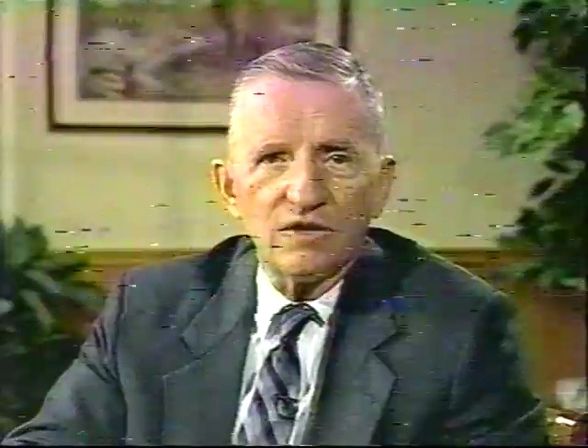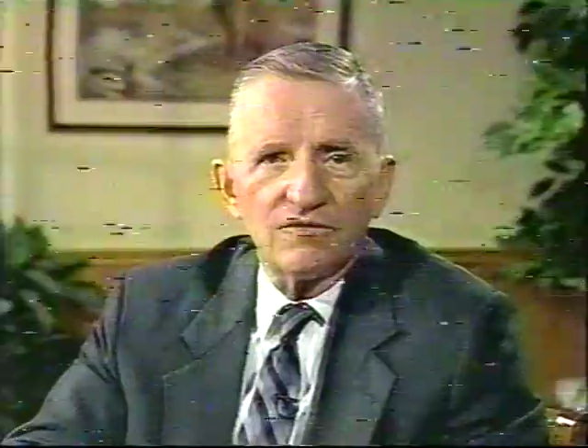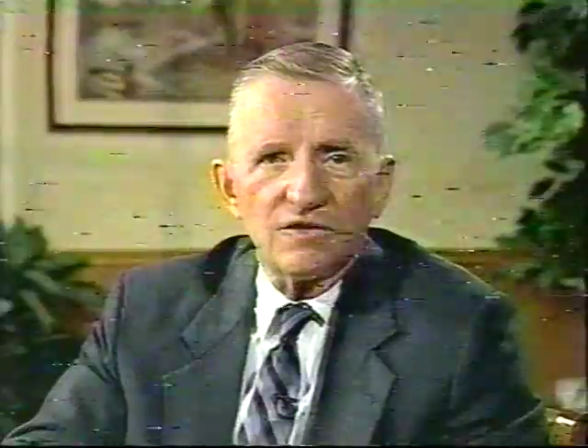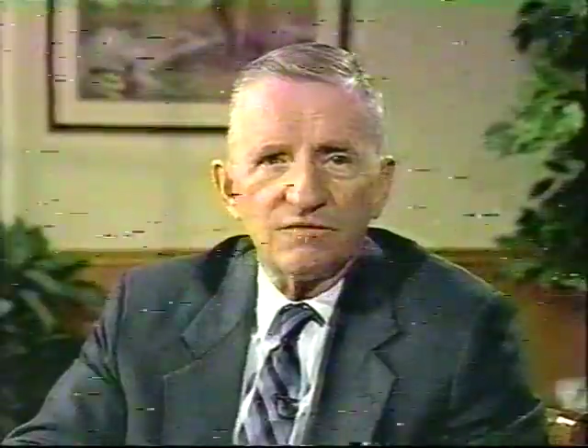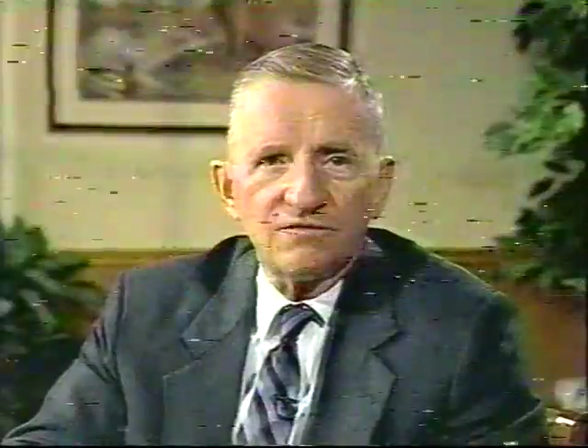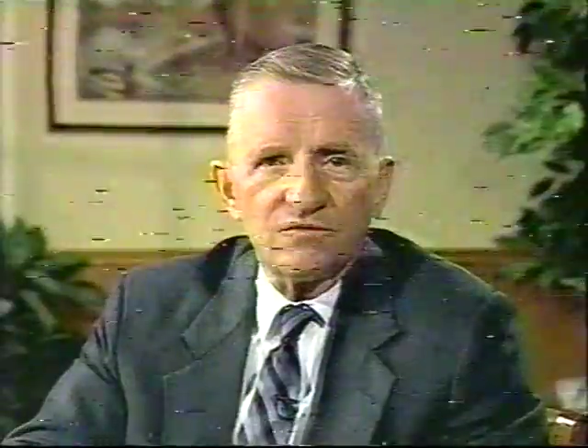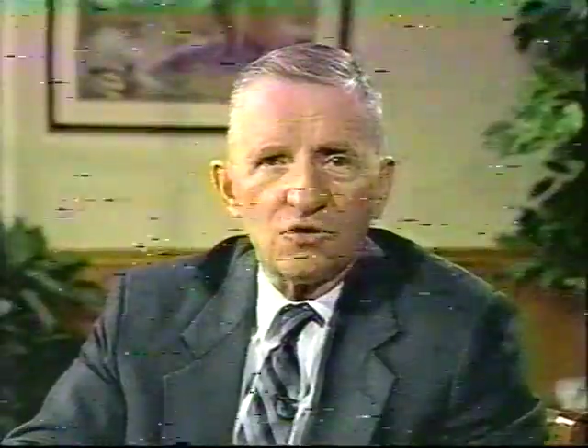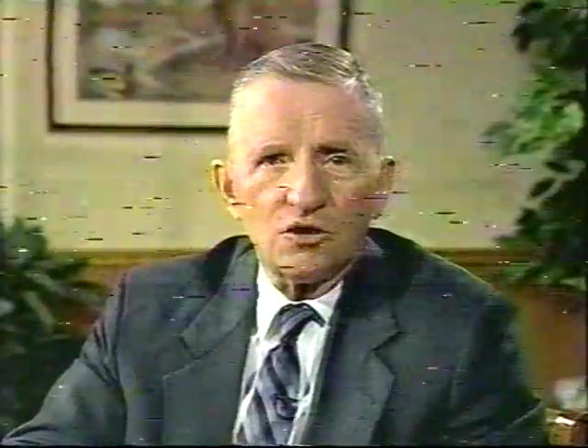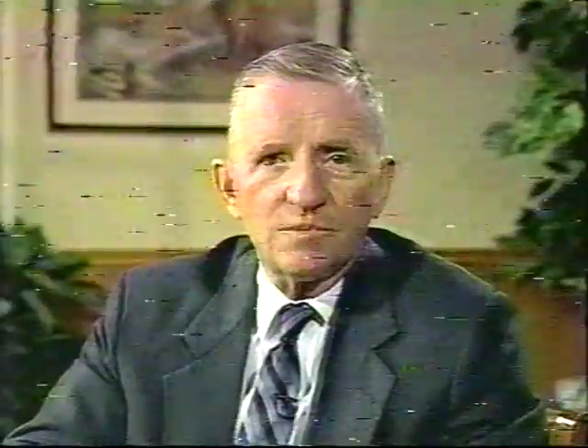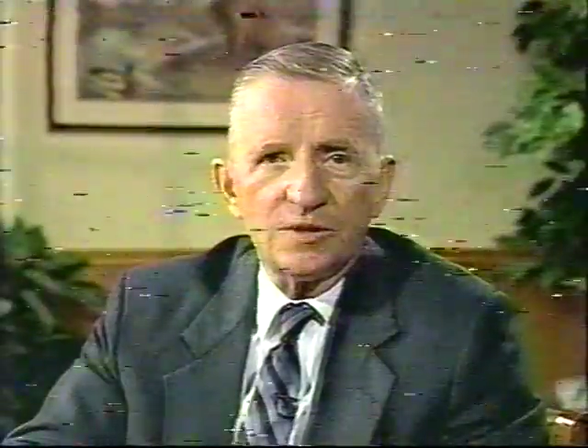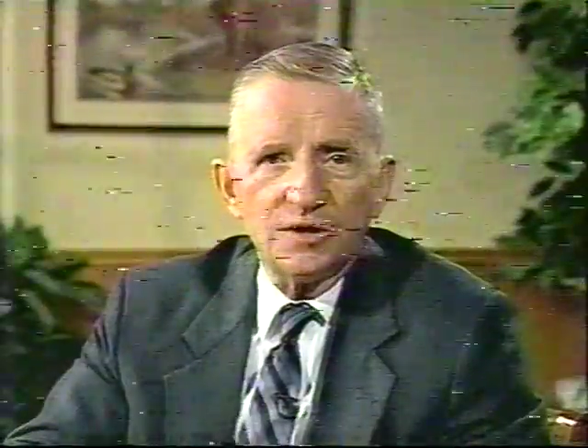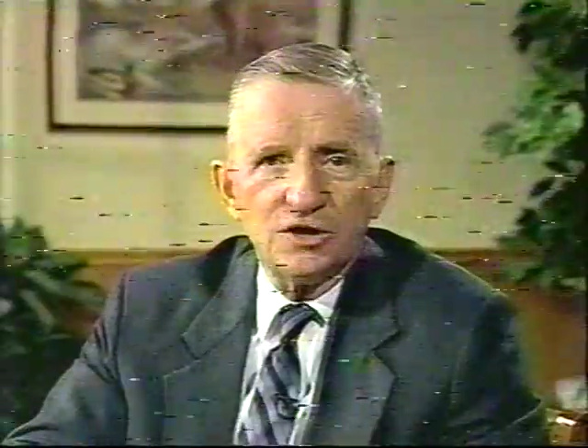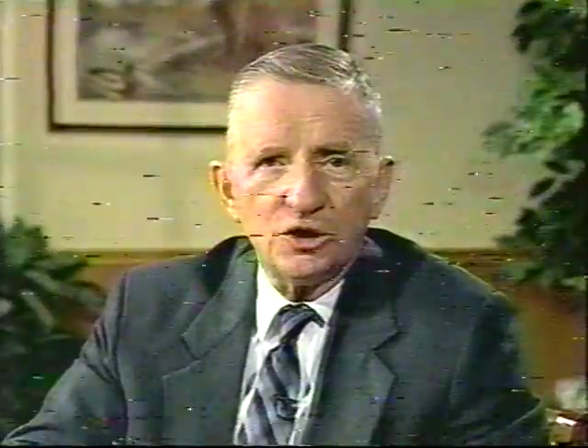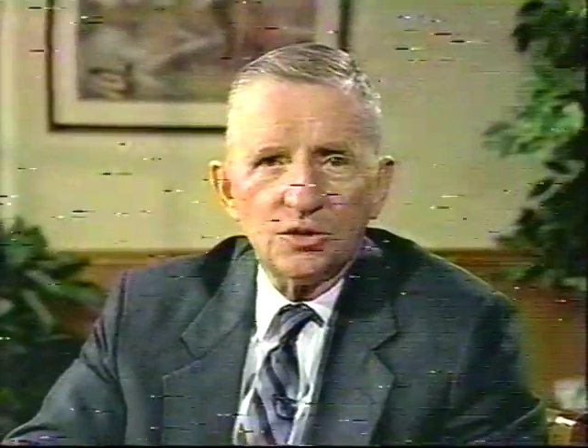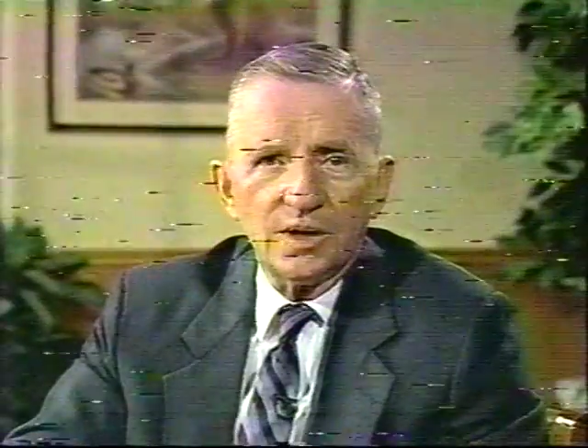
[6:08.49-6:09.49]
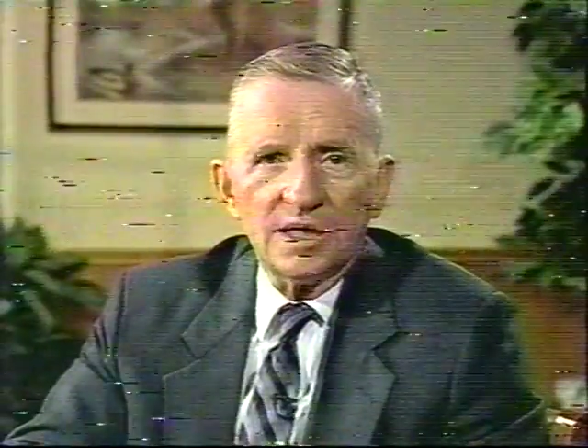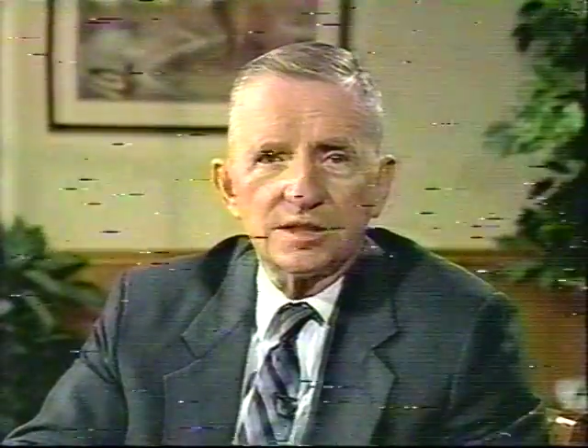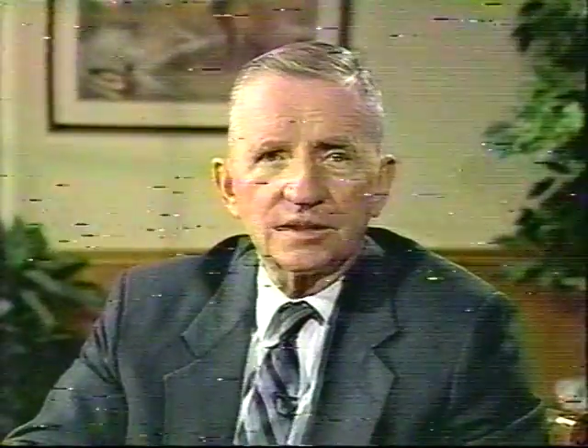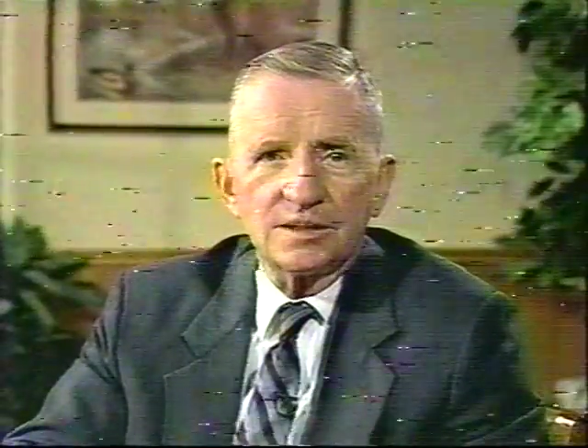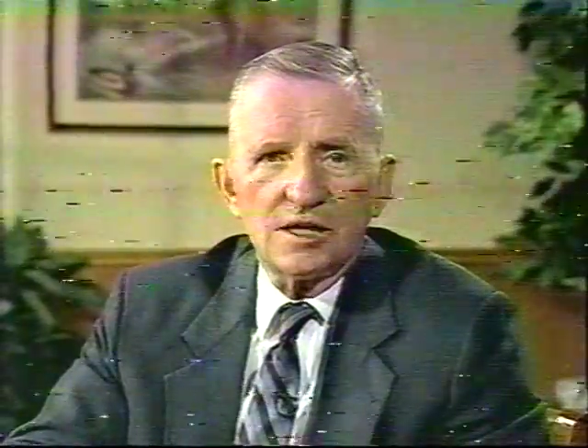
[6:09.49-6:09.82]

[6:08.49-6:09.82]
from former U.S.